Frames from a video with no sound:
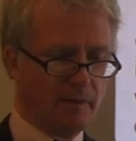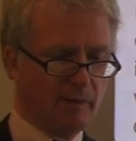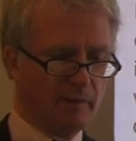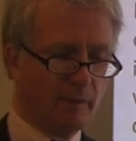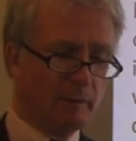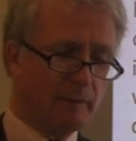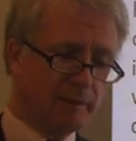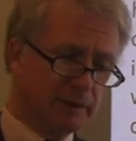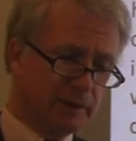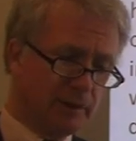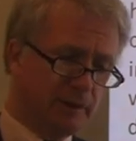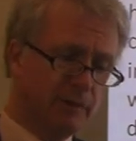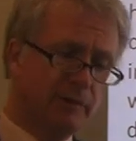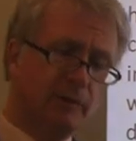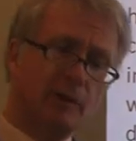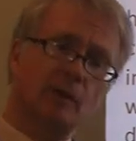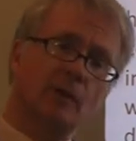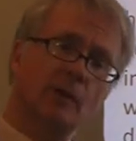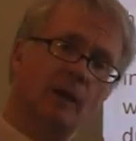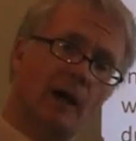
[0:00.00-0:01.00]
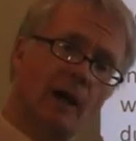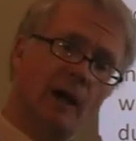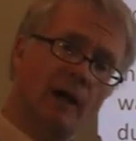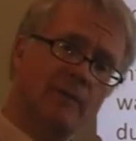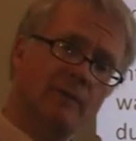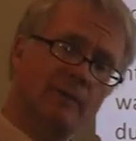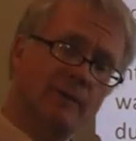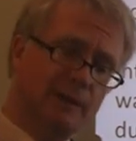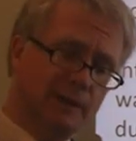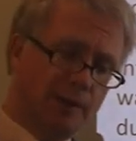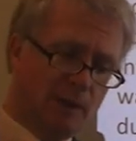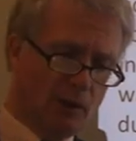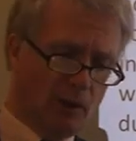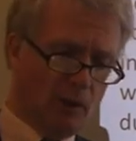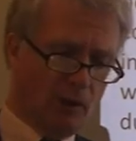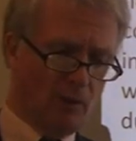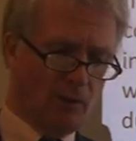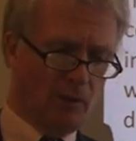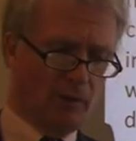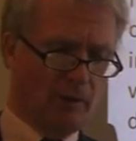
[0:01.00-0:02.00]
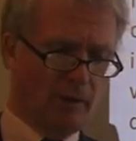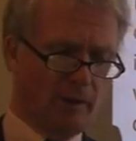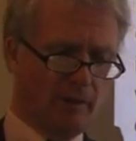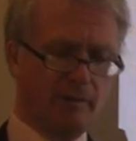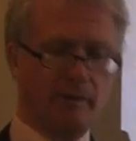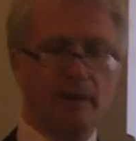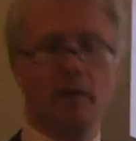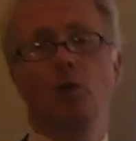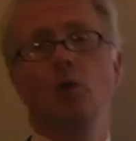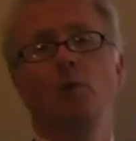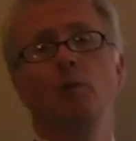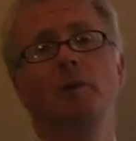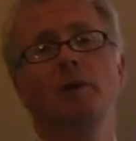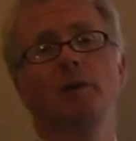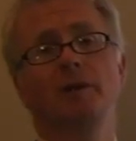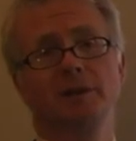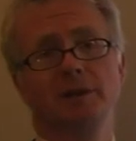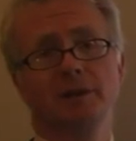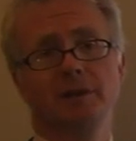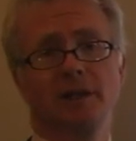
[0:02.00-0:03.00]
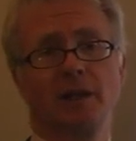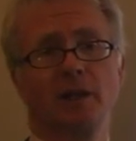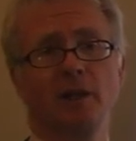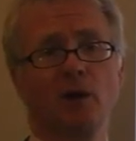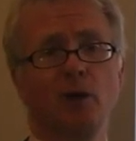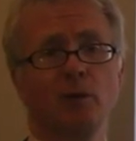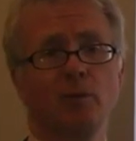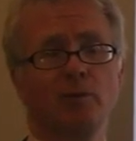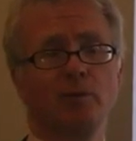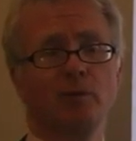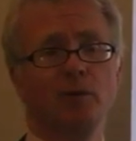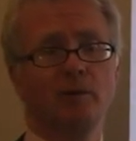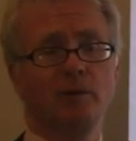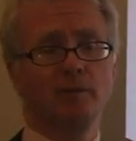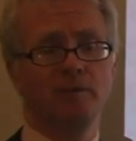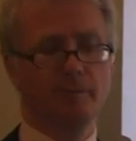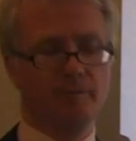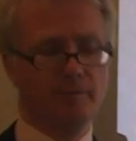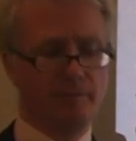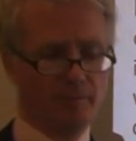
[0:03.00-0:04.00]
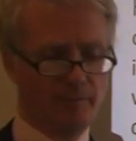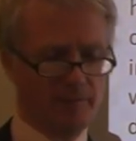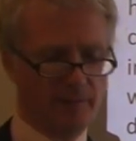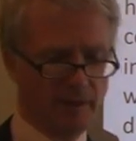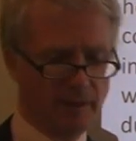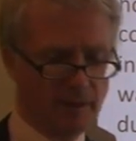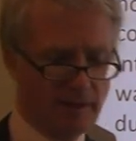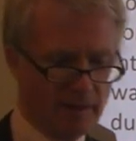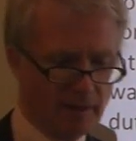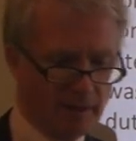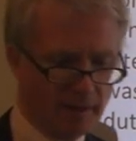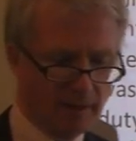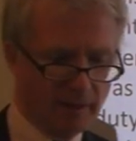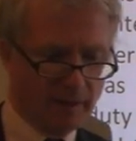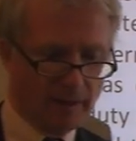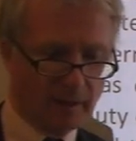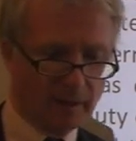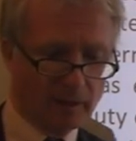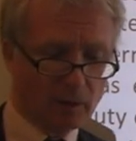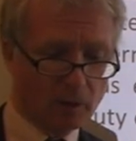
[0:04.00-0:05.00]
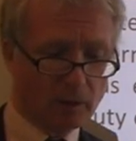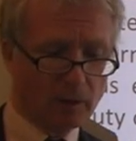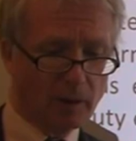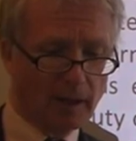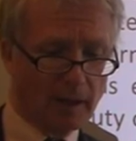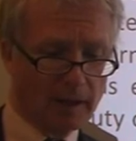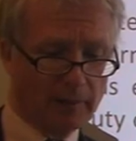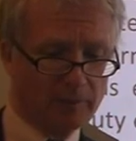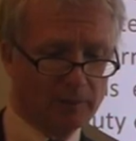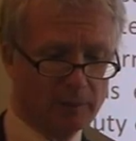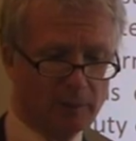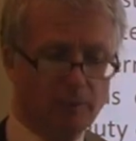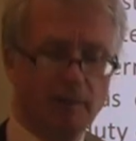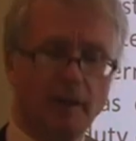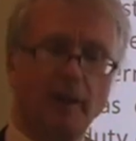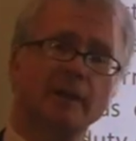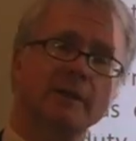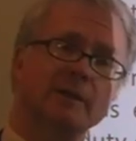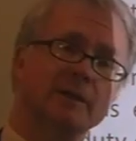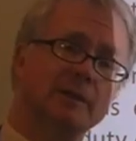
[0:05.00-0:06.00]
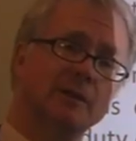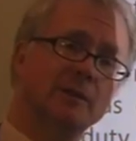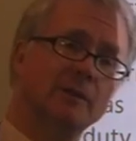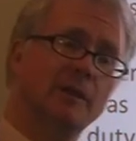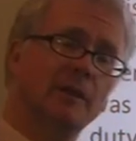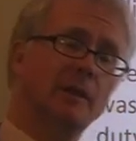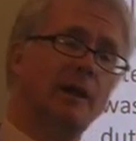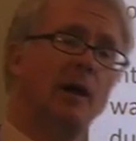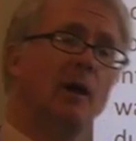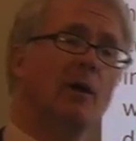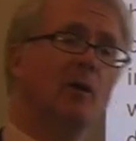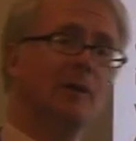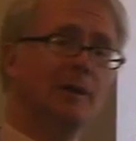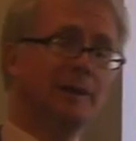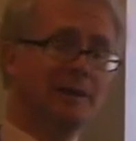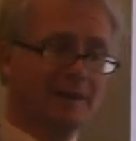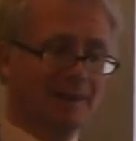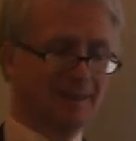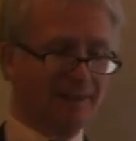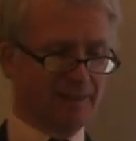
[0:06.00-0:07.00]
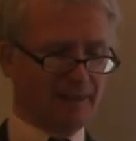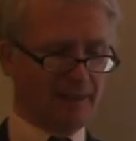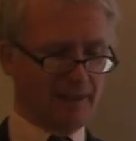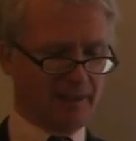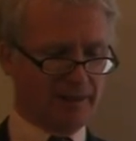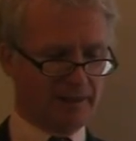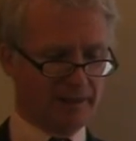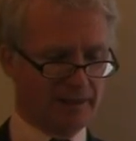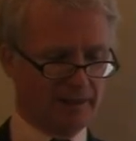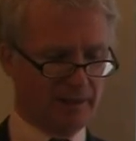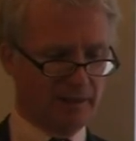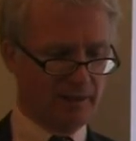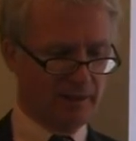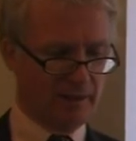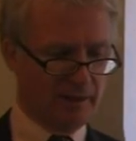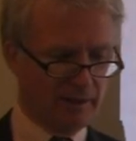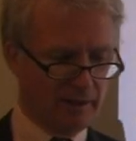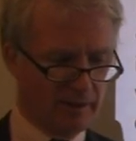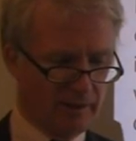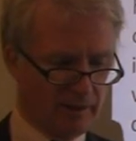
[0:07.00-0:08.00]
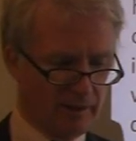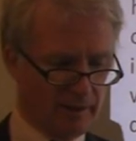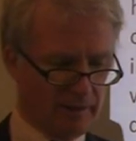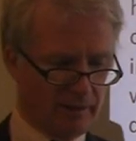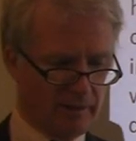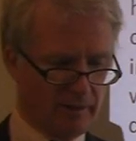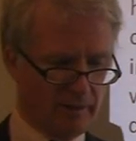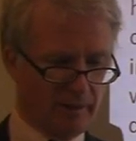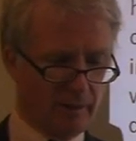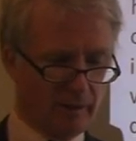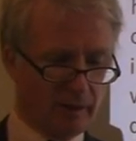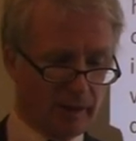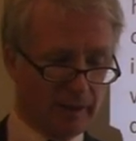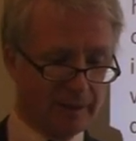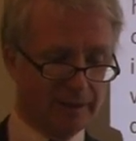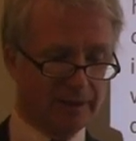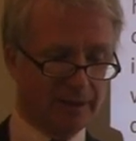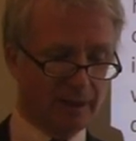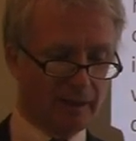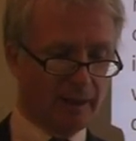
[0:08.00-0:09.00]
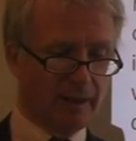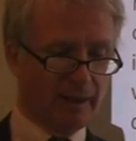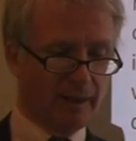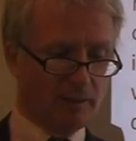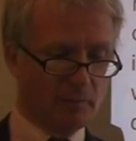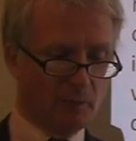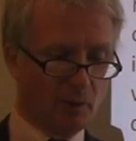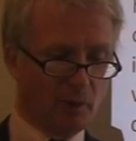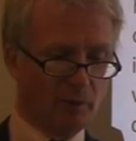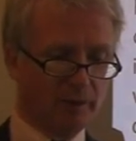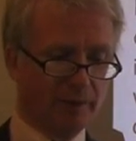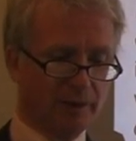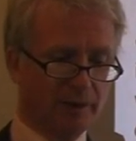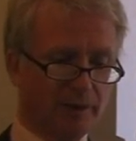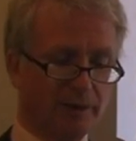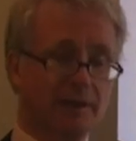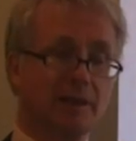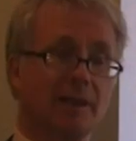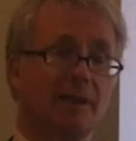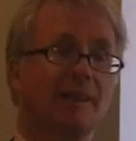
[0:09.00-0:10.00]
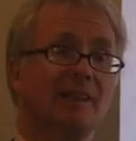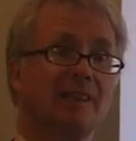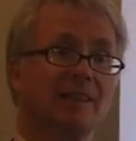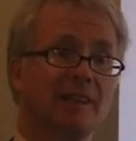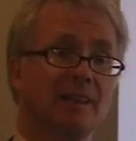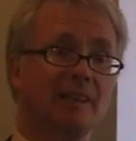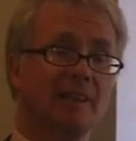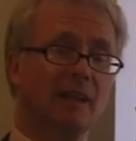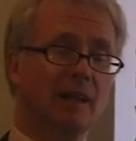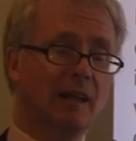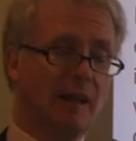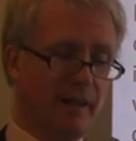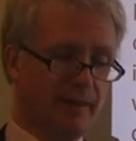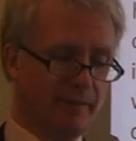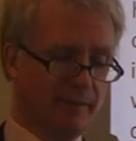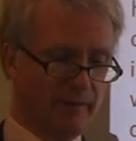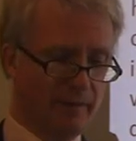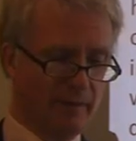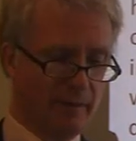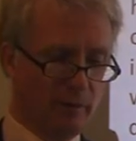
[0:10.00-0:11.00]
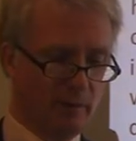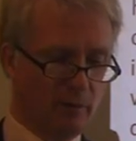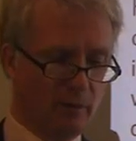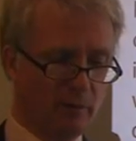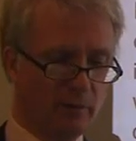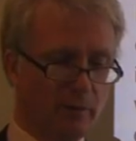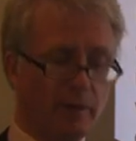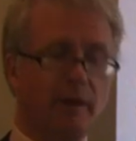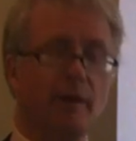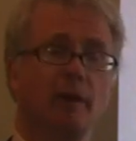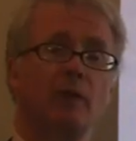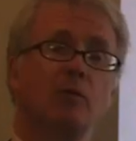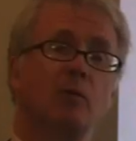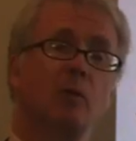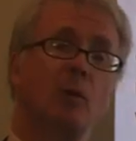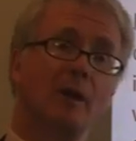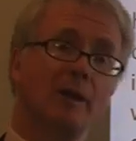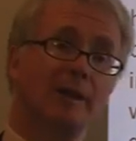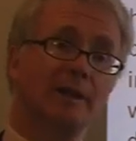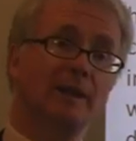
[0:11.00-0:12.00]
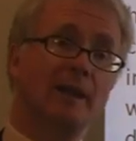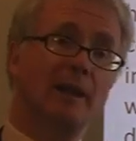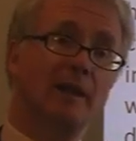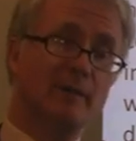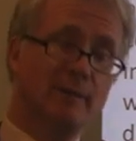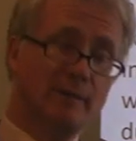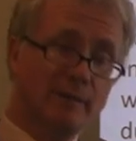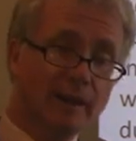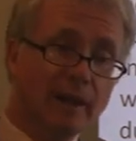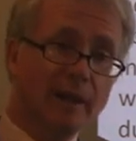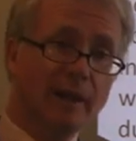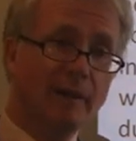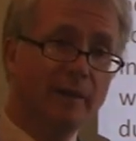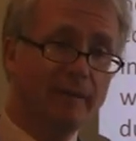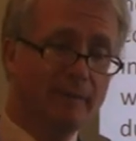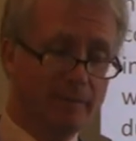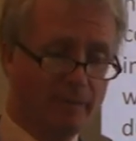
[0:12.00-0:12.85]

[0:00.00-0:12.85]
The pursuit of a good life is a goal that all persons can hope for. A good life should be understood in a holistic sense. It's clearly more than just a contented life, free of want and fear.